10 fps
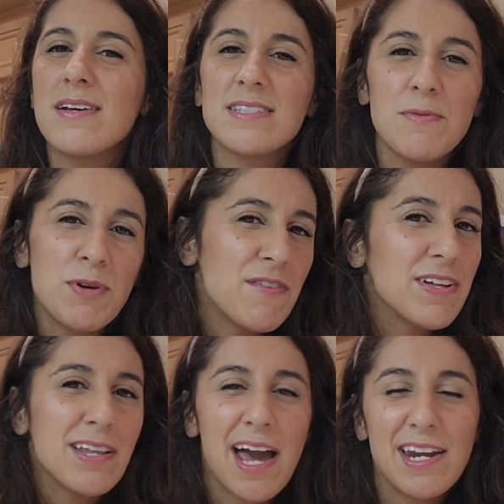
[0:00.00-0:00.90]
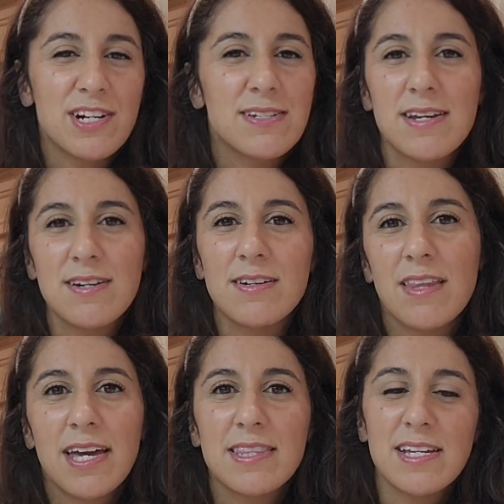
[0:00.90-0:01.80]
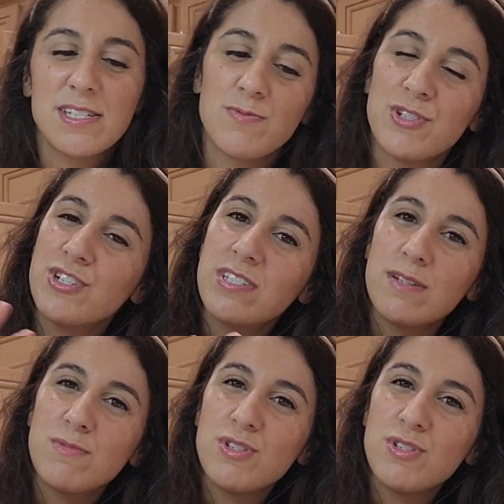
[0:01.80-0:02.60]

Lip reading: somewhat of a lighter dinner like this with just some